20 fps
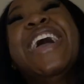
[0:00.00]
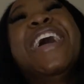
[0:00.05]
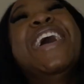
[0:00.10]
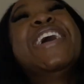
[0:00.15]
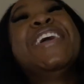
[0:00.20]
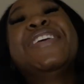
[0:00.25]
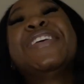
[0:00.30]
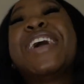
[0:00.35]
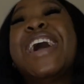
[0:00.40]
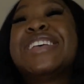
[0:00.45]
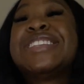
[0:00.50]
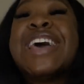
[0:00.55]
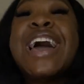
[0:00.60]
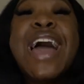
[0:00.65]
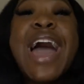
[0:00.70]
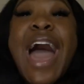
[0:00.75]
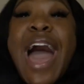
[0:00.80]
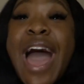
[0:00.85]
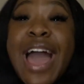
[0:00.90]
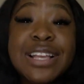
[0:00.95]
You guys,
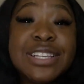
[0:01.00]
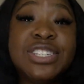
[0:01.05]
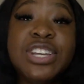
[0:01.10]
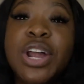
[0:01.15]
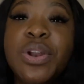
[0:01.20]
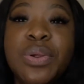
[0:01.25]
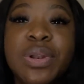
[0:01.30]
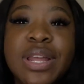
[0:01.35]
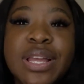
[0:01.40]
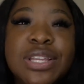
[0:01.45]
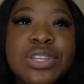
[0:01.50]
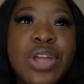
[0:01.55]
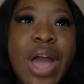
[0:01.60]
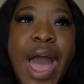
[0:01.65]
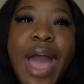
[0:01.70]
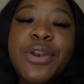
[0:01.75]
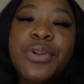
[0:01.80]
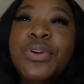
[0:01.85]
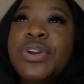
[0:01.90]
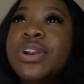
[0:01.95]
I generally,
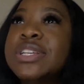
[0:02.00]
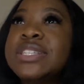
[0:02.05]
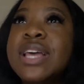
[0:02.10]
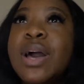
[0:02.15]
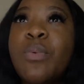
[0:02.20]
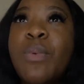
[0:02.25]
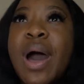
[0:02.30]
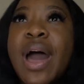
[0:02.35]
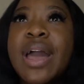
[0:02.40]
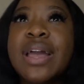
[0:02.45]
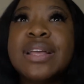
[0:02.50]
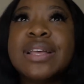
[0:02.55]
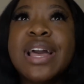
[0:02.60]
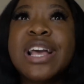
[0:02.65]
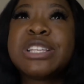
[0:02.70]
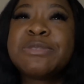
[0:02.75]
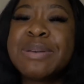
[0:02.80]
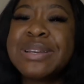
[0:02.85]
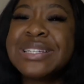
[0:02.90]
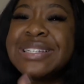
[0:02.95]
I don't understand why,
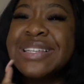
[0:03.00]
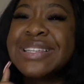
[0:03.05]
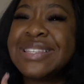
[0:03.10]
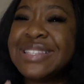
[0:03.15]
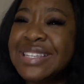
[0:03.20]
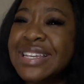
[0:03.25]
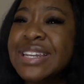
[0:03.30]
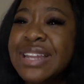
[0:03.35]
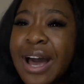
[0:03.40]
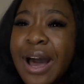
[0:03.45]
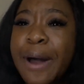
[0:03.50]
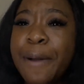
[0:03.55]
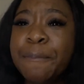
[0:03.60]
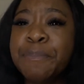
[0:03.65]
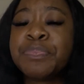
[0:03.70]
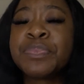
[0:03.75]
especially Zeta.